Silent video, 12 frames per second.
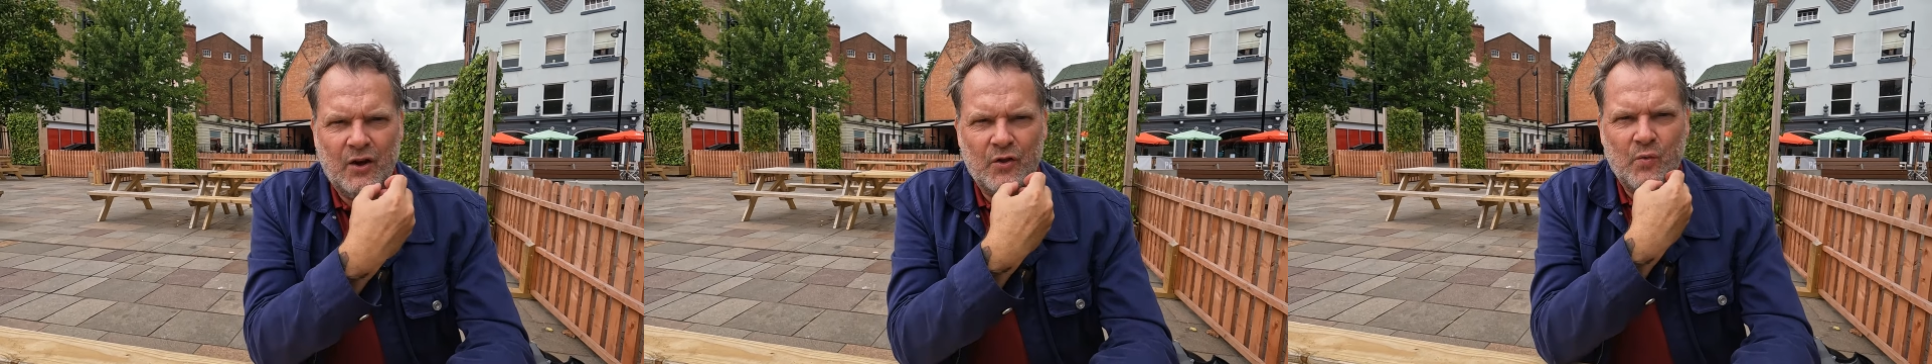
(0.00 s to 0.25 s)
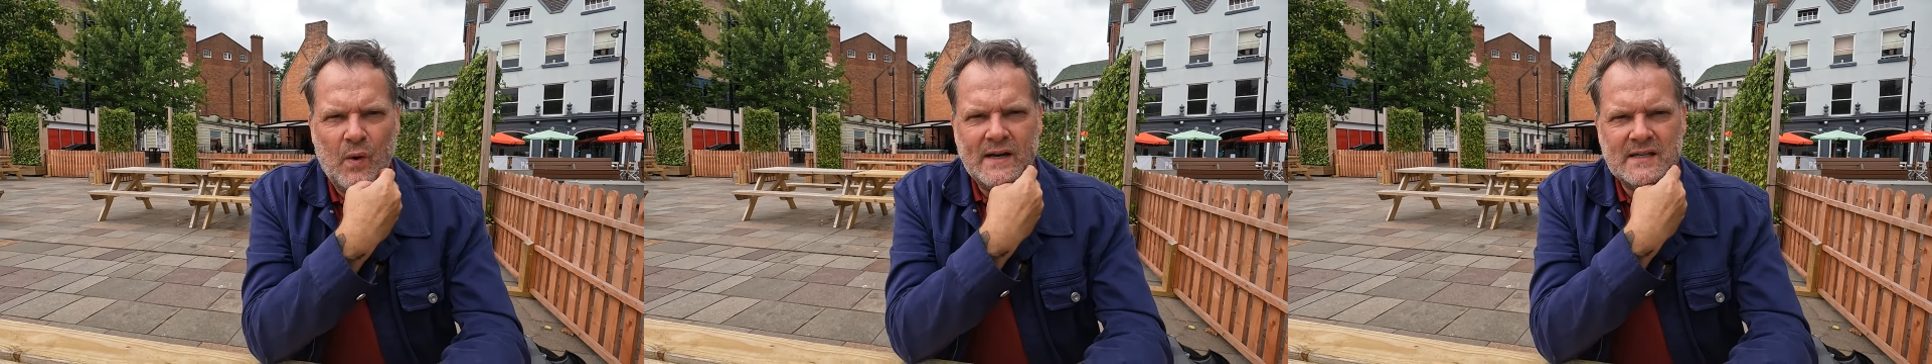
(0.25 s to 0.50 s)
are
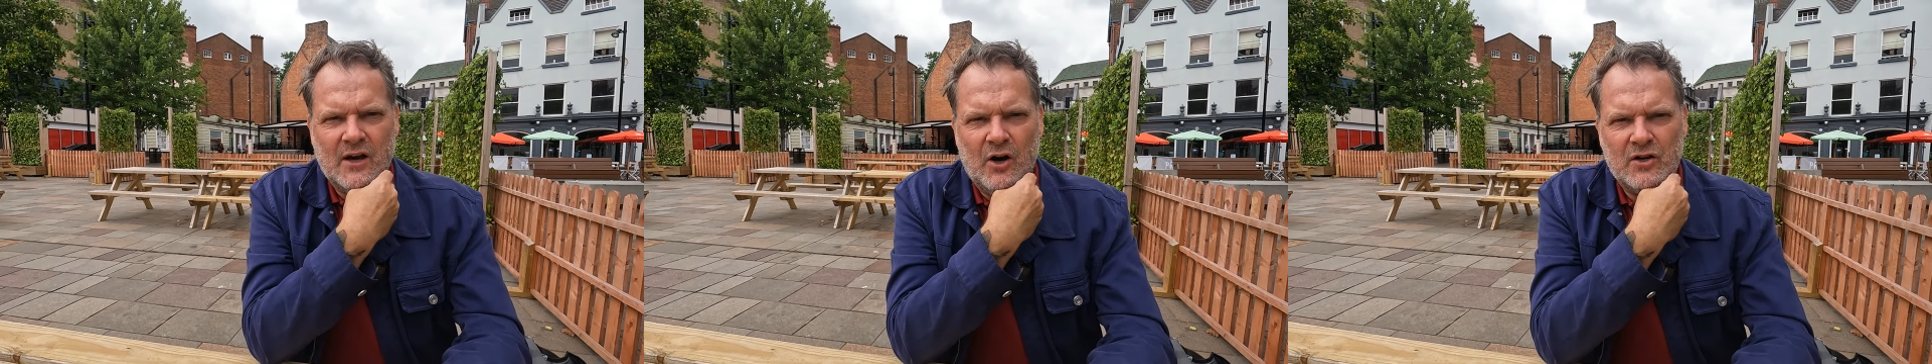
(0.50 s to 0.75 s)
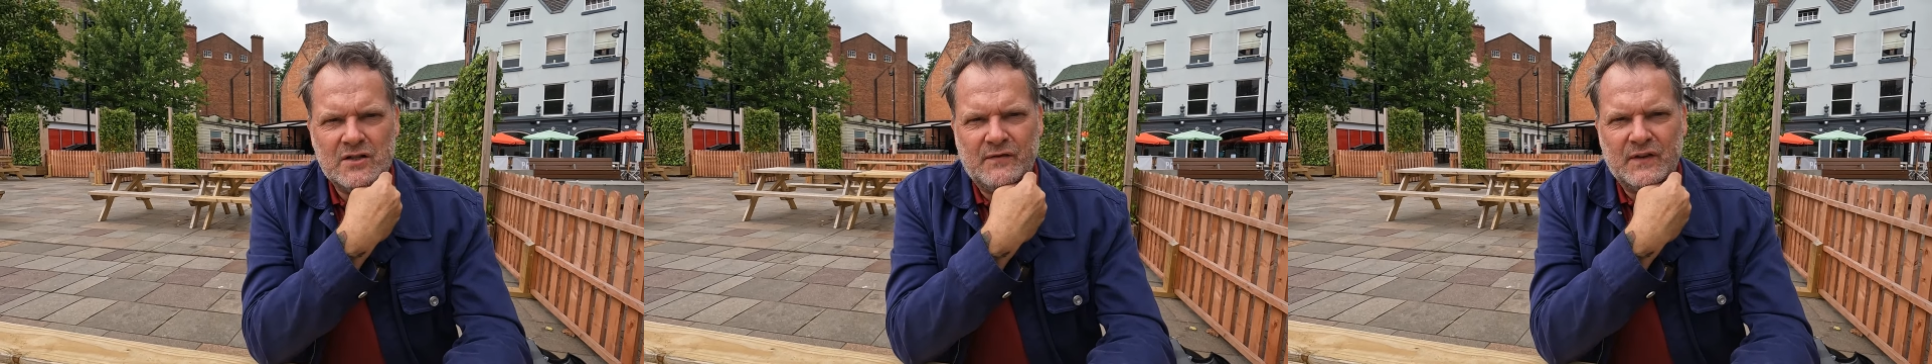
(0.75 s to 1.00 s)
the ways that
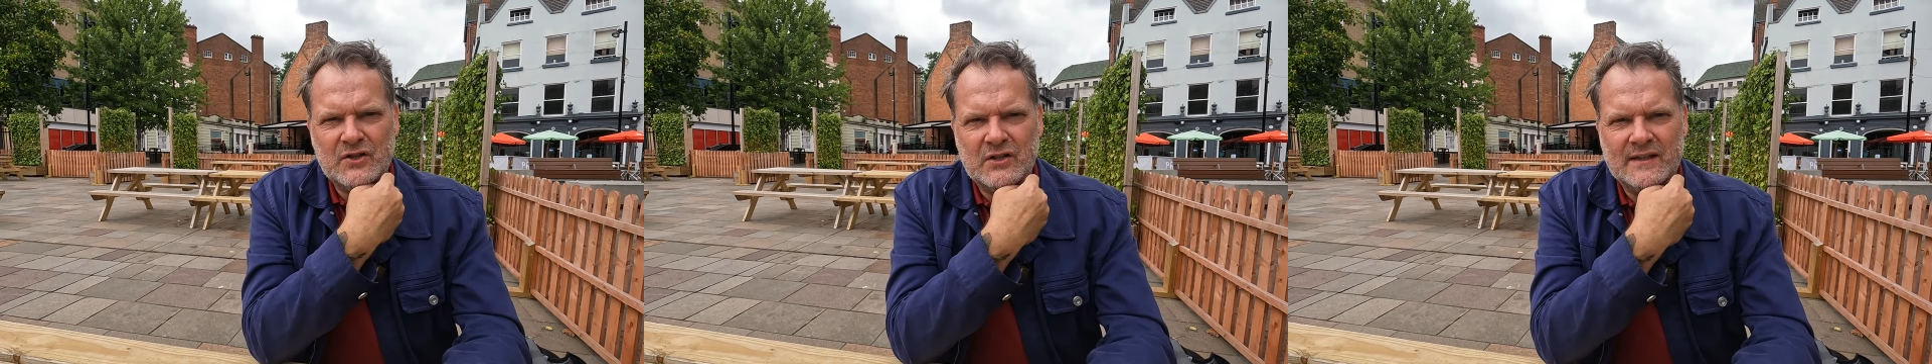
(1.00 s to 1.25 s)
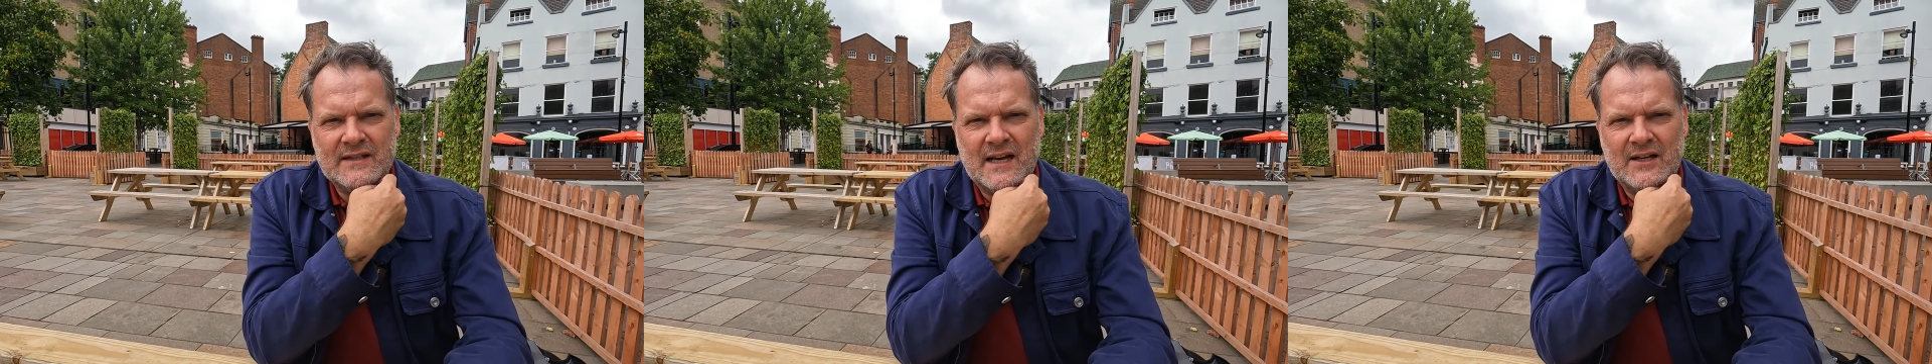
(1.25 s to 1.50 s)

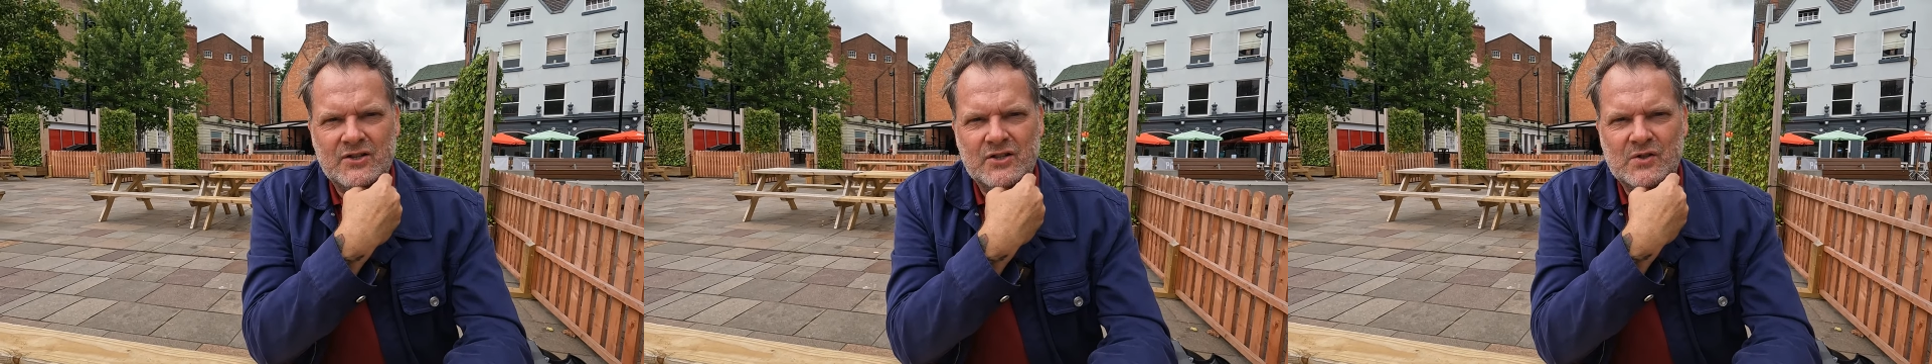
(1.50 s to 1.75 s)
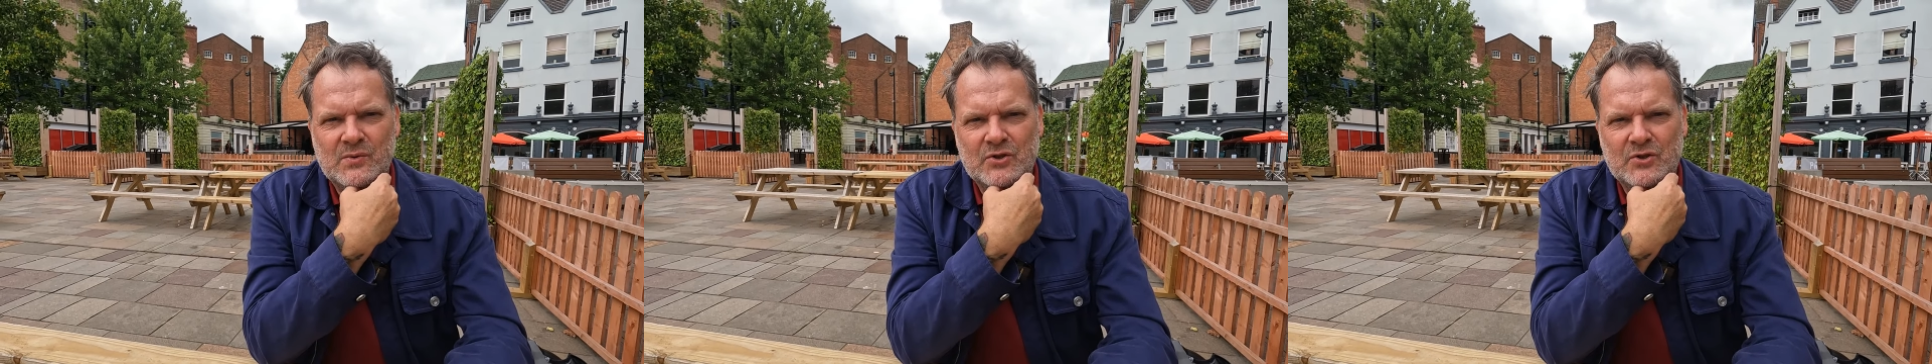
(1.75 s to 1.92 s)
artificial intelligence